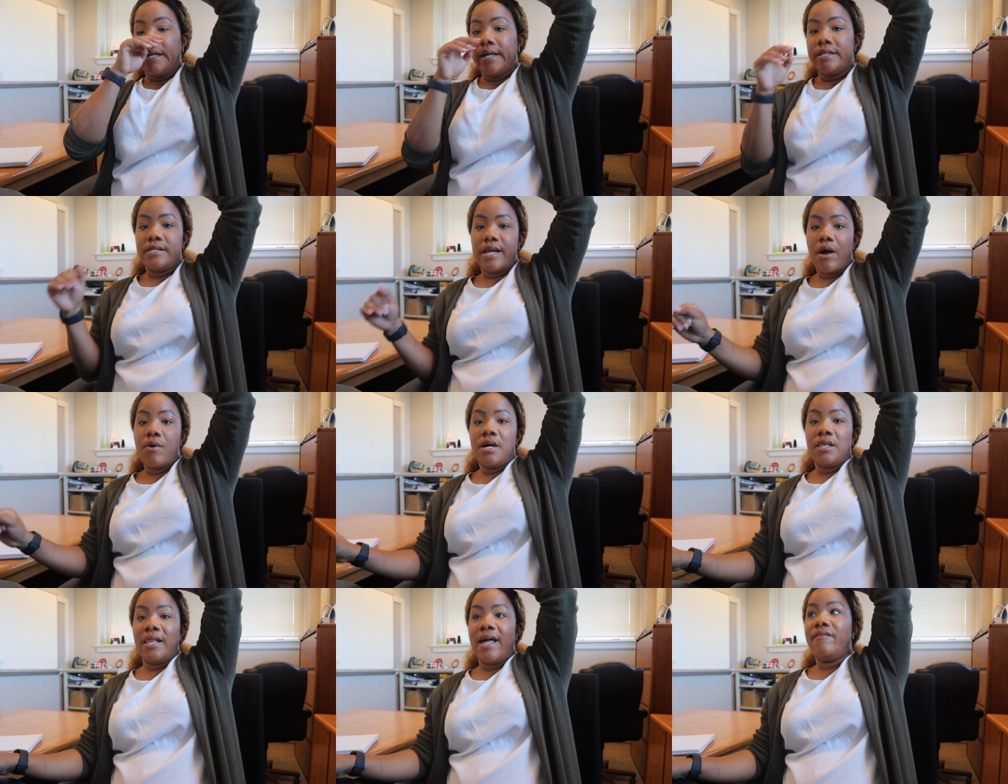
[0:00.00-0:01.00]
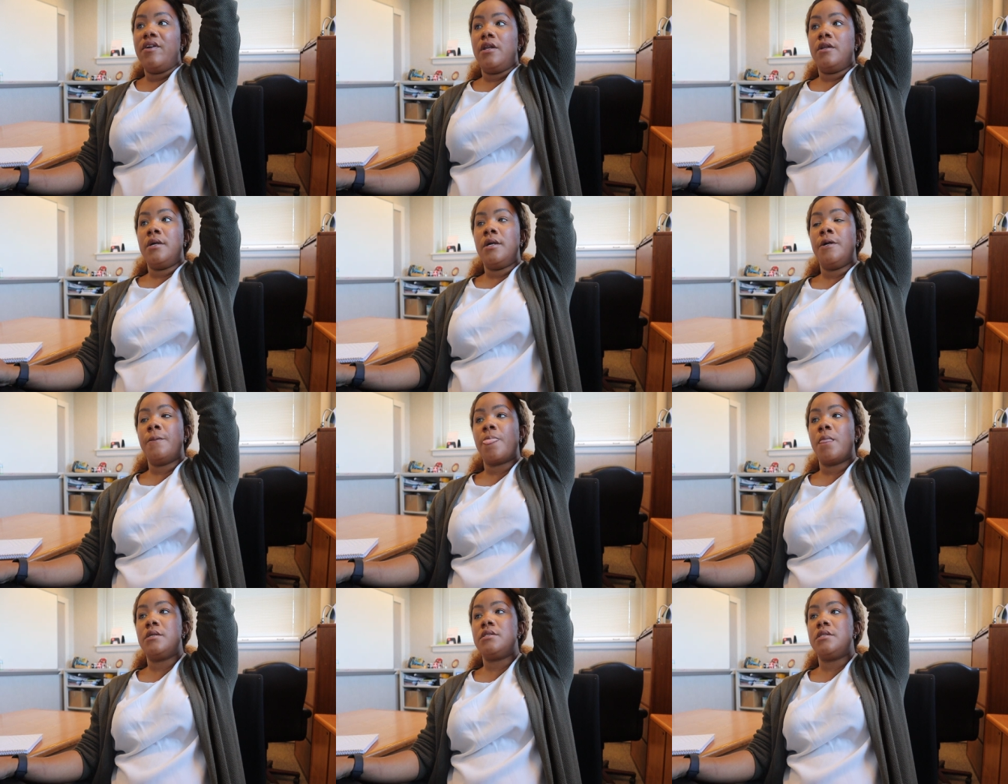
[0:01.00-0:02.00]
It's now eleven,
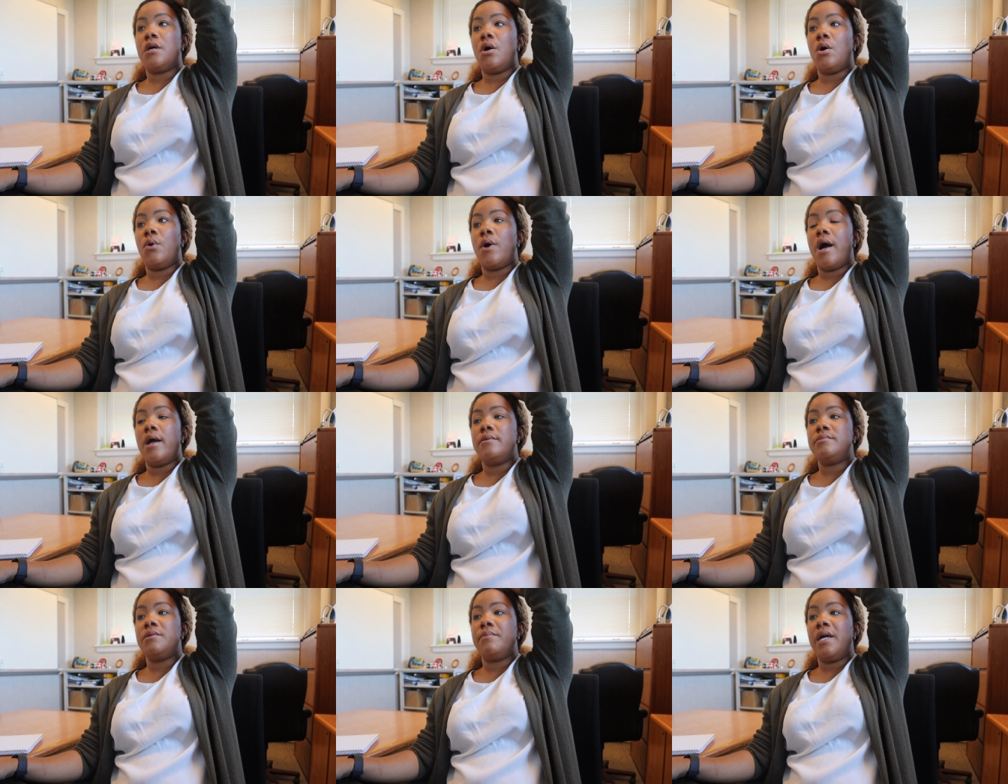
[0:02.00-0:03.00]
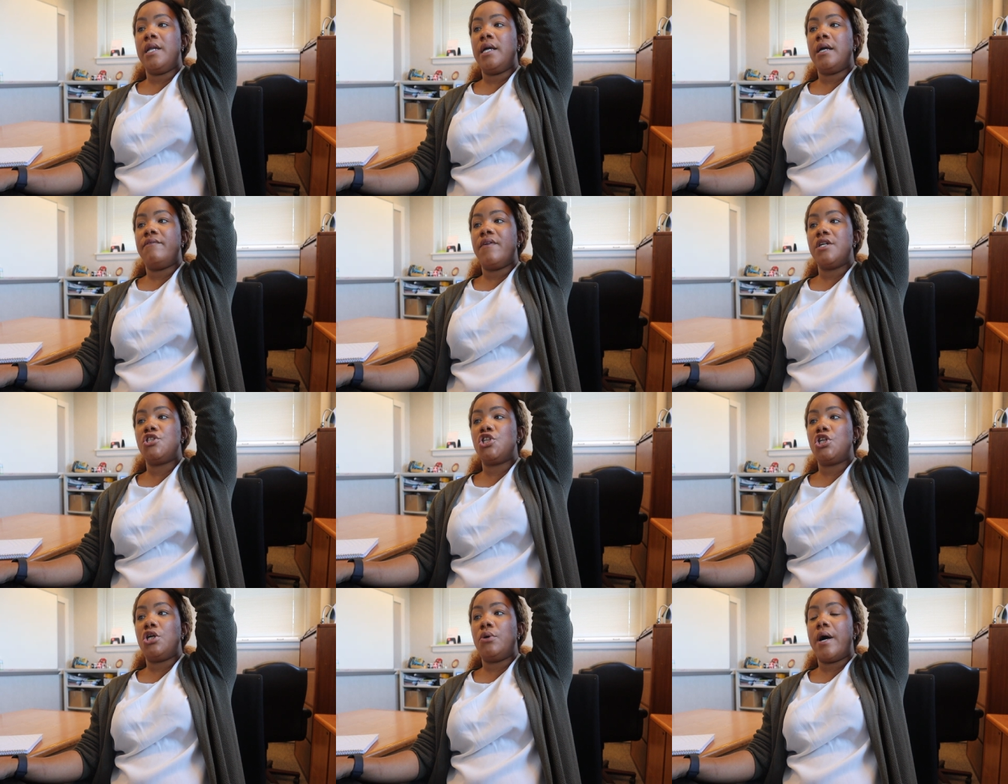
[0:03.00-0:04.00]
so I am debating if I
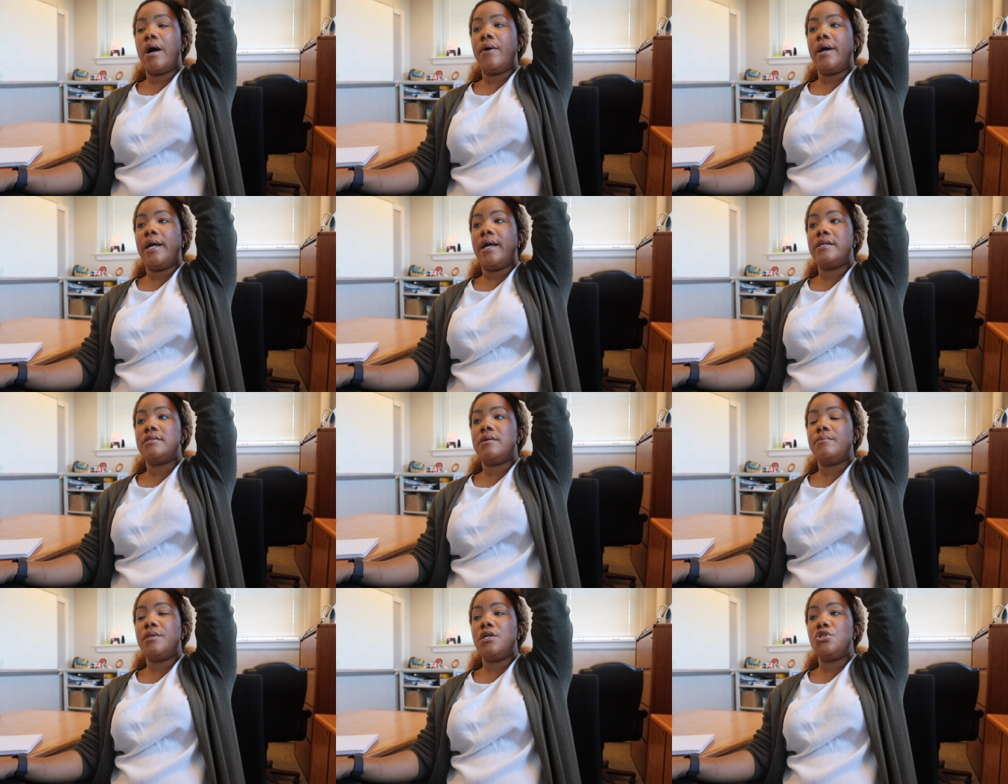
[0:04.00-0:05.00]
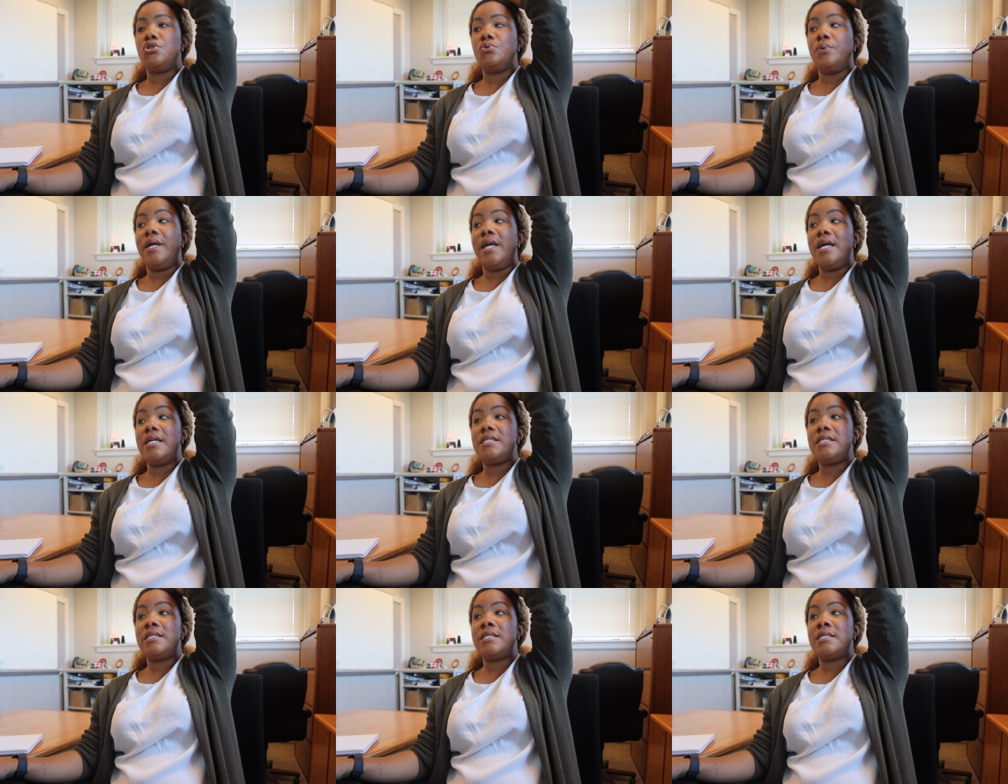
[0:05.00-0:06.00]
should go out and get something to
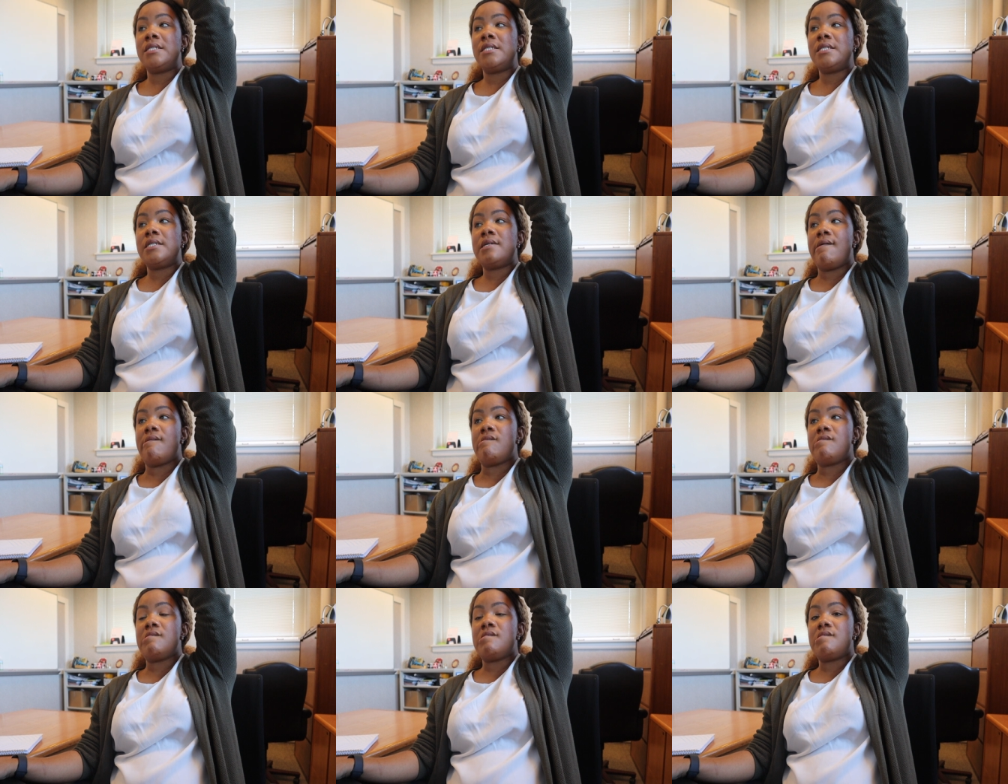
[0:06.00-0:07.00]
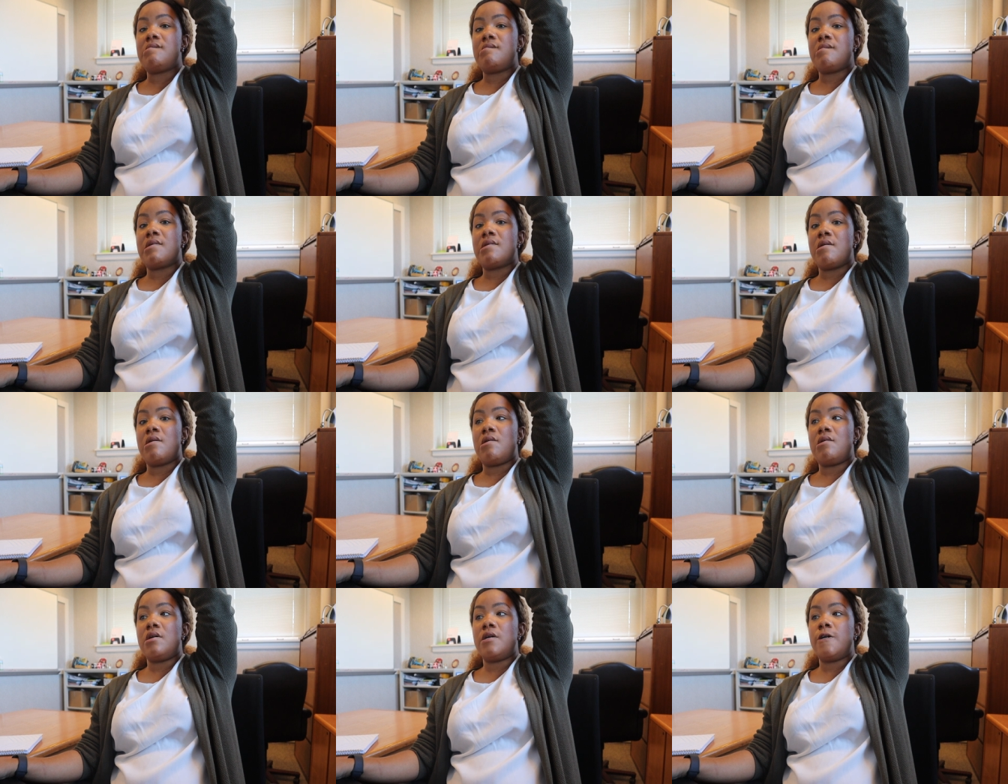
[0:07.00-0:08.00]
eat or
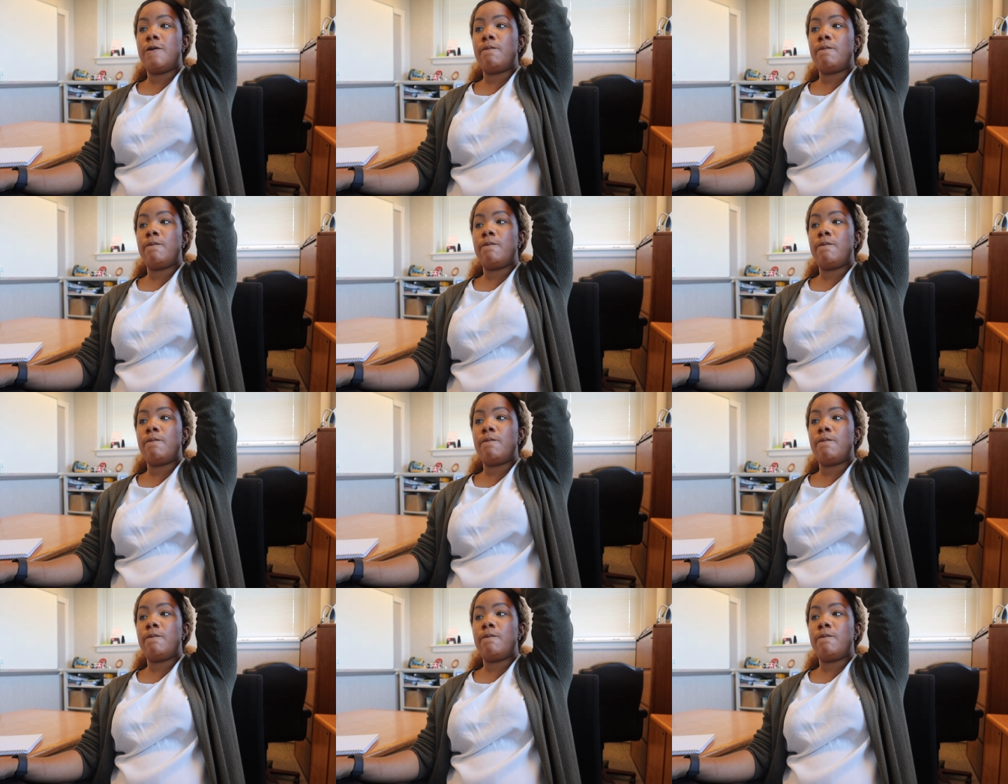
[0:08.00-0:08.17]
not.